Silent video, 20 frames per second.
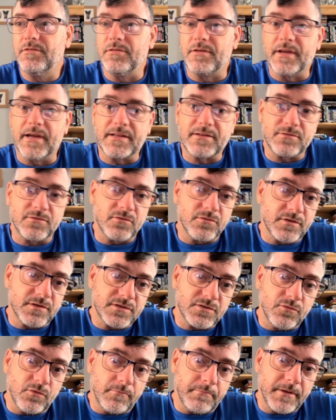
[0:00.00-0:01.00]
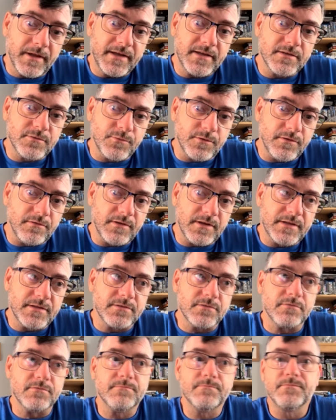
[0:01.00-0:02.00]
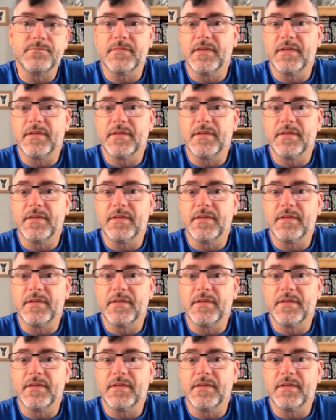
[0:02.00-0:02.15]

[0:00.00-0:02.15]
You get to go to school plays when you need to.